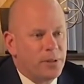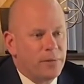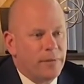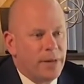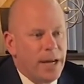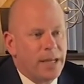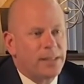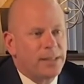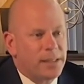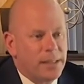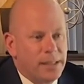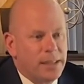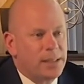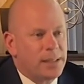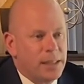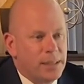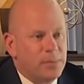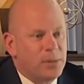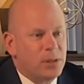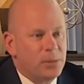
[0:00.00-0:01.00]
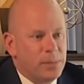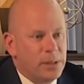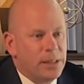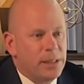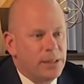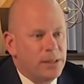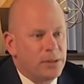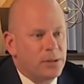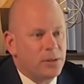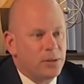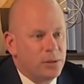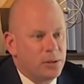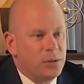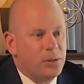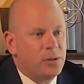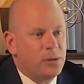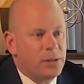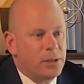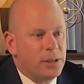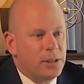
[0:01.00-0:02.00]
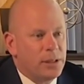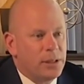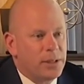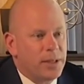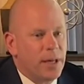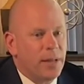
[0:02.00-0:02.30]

the vaccine seems to be the solution to this.